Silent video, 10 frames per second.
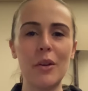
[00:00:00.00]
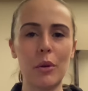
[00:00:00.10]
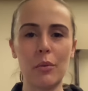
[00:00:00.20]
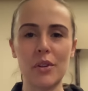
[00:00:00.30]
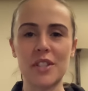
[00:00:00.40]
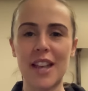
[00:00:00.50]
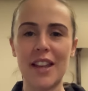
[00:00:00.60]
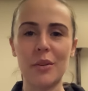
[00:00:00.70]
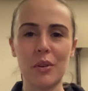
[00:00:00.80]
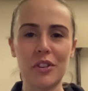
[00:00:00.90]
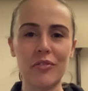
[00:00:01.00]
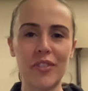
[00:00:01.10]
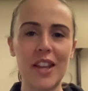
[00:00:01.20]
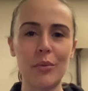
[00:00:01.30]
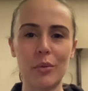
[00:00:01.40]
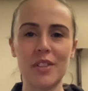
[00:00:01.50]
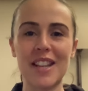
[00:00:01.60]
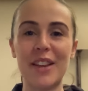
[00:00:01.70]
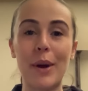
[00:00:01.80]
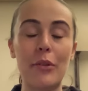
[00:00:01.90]
We want to get you on your feet, we want to
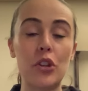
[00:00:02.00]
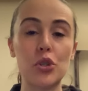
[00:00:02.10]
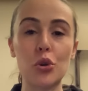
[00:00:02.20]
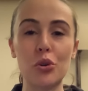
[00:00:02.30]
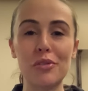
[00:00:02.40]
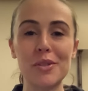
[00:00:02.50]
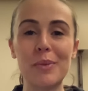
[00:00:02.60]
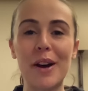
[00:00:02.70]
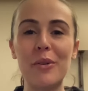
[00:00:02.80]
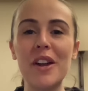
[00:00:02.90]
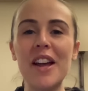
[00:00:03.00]
get you out the door as well,